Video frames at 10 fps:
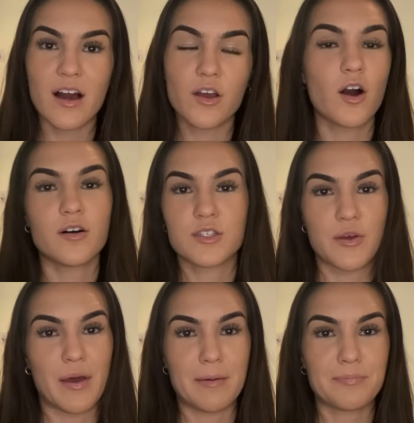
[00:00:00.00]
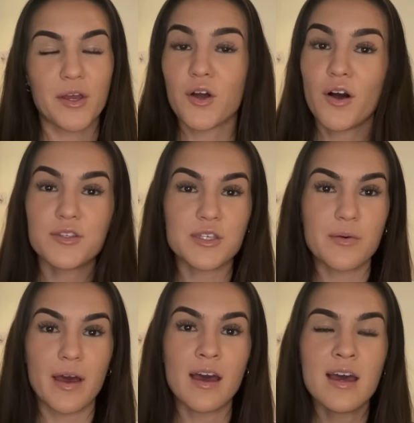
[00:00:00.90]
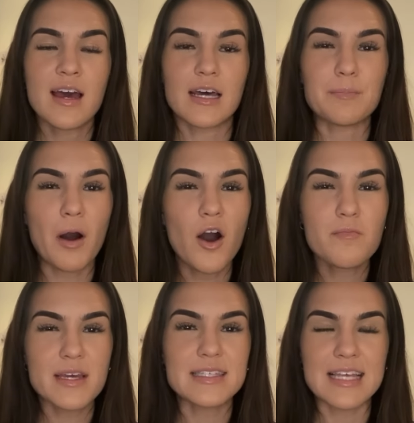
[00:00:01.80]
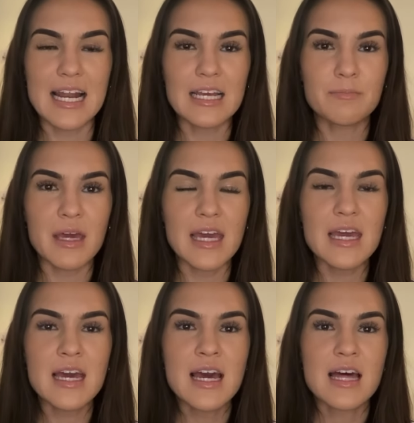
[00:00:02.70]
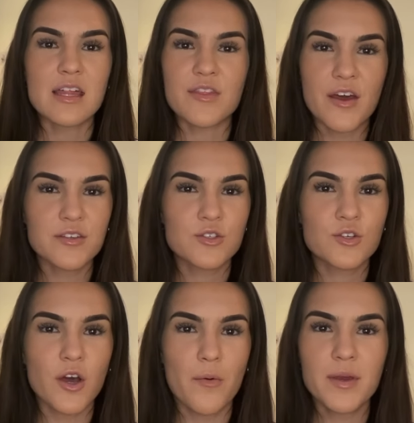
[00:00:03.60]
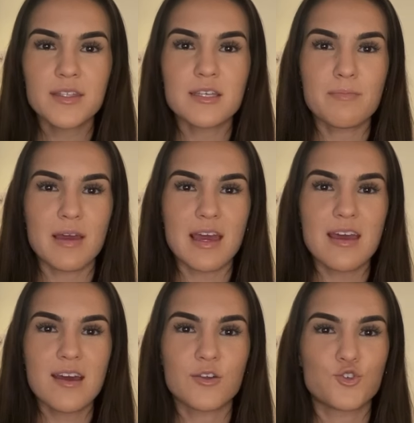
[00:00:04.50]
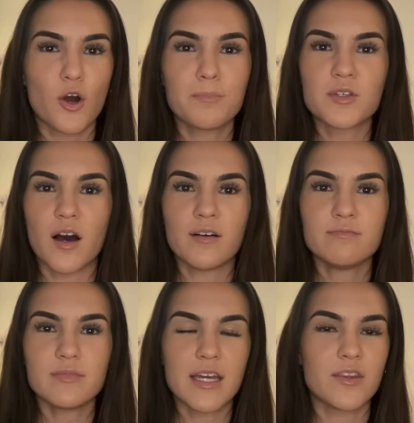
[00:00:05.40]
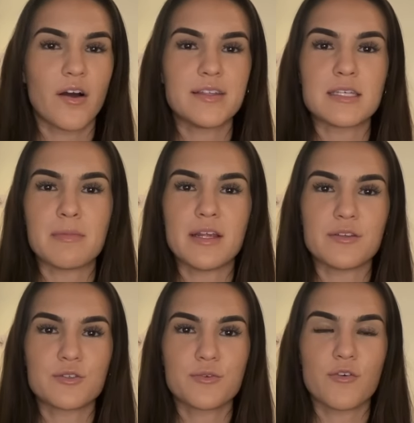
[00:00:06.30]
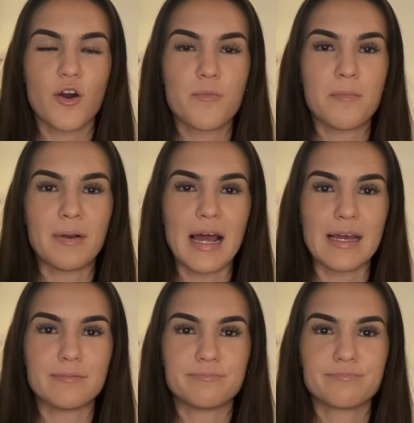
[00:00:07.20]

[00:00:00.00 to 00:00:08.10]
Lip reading: I can't do it. I can't do it. And a part of me is telling me that there's going to be a job done in 90 minutes of open play.